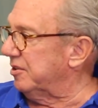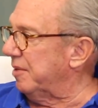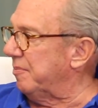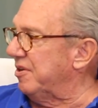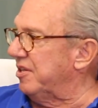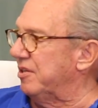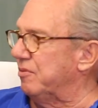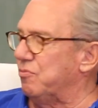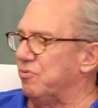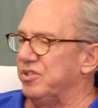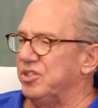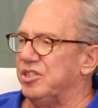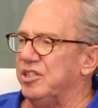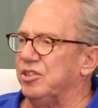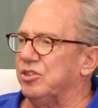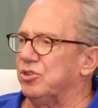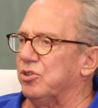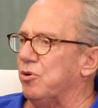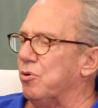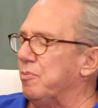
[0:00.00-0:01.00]
I mean, we see
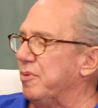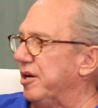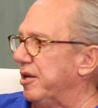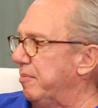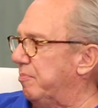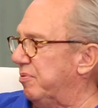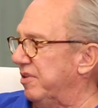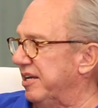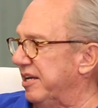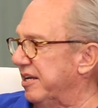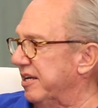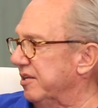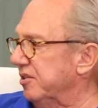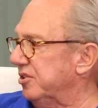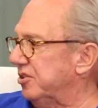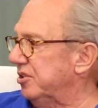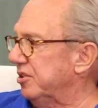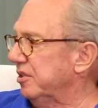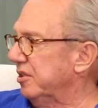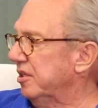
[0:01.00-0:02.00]
so many
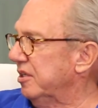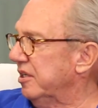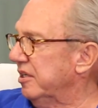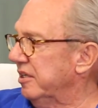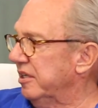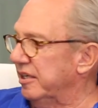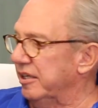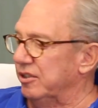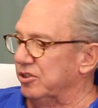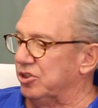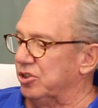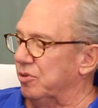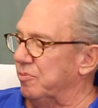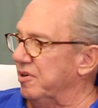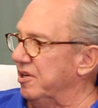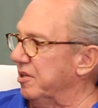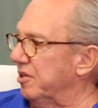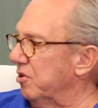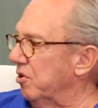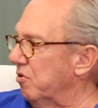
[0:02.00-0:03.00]
plans and so many
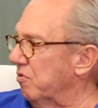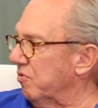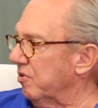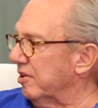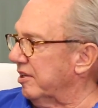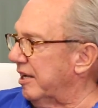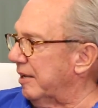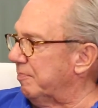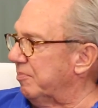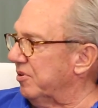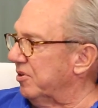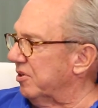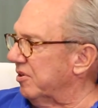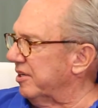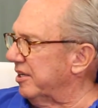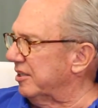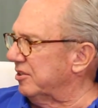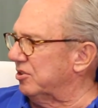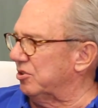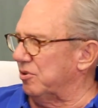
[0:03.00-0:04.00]
that overlap and all
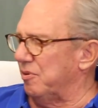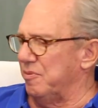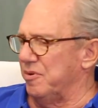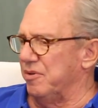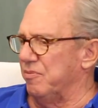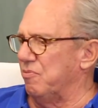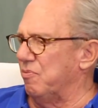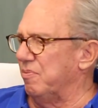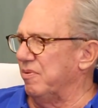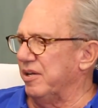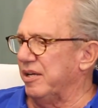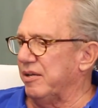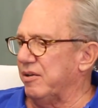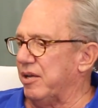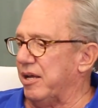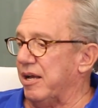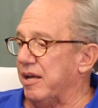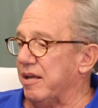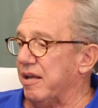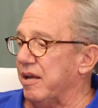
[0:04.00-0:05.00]
that. So I mean,
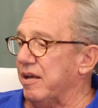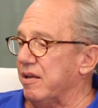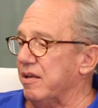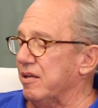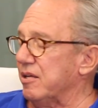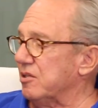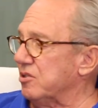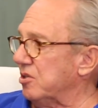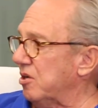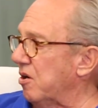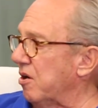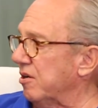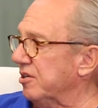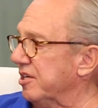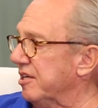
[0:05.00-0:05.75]
it's hard to